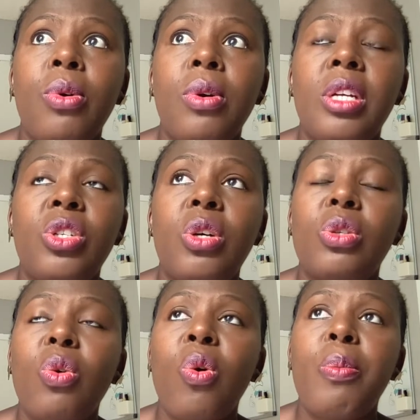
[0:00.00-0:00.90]
book, it
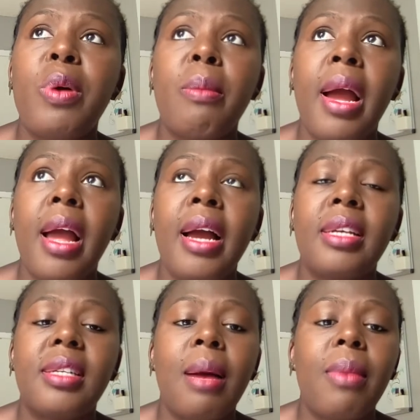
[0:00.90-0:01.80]
just opened my
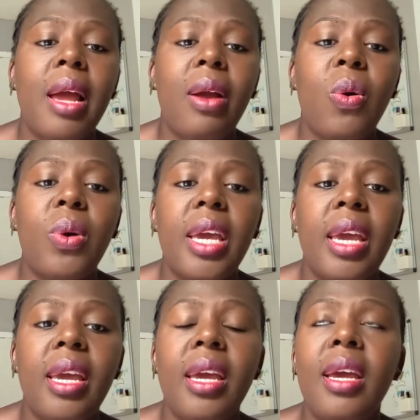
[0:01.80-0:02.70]
eyes. I'm like,
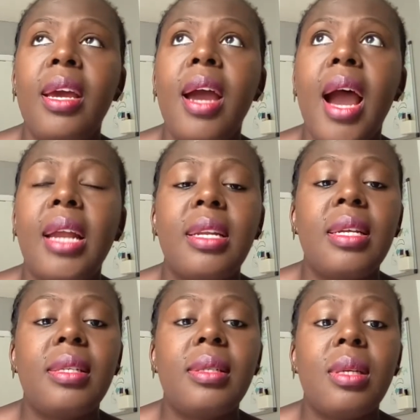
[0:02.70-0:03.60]
okay, at
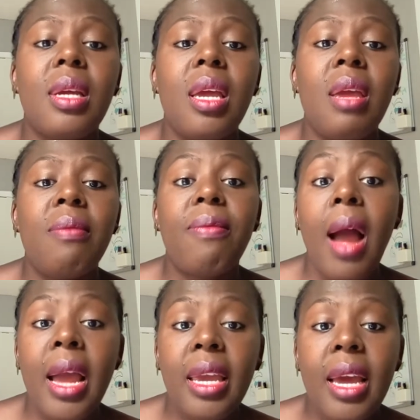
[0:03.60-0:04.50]
least if
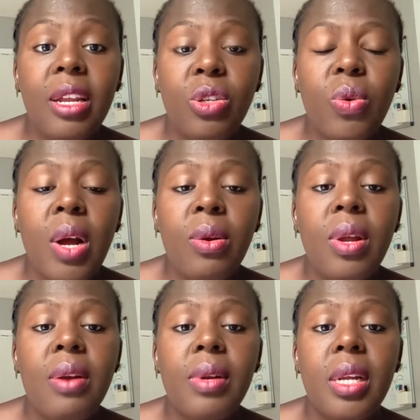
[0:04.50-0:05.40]
I get into
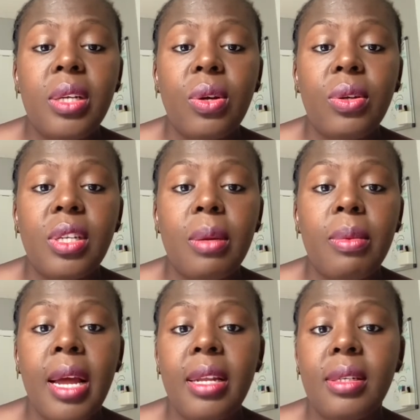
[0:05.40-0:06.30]
another relationship
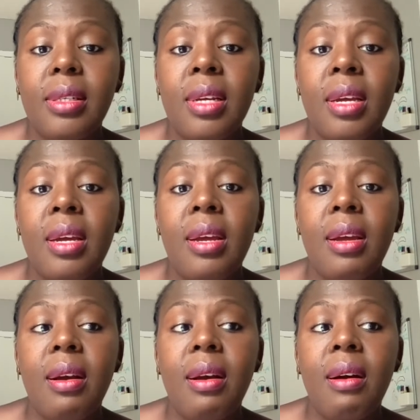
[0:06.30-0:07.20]
that is
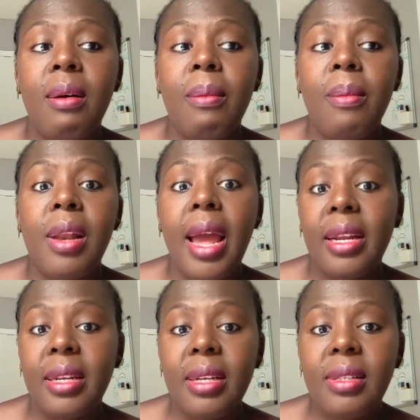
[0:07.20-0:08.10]

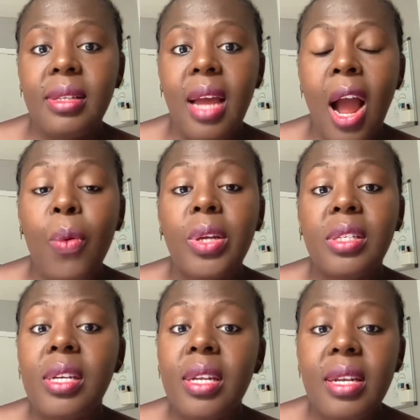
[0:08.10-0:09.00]
like this, I will
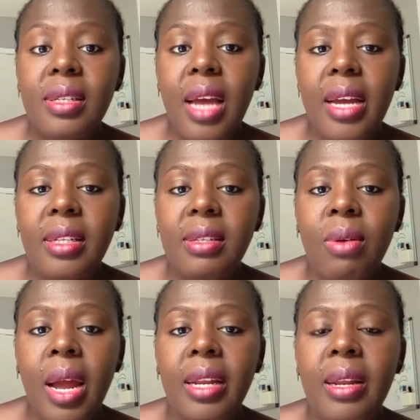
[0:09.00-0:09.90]
see the signs,
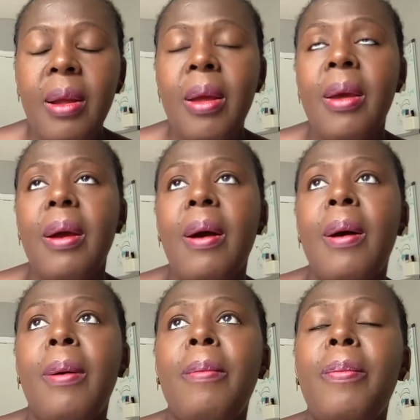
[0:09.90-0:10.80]
right?
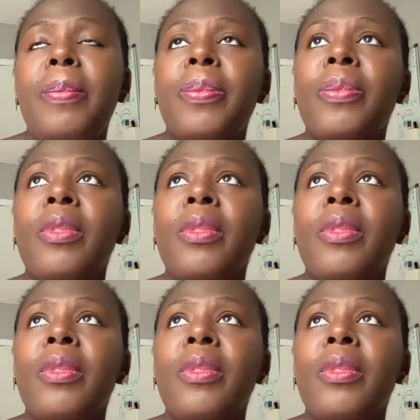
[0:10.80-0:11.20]
Um,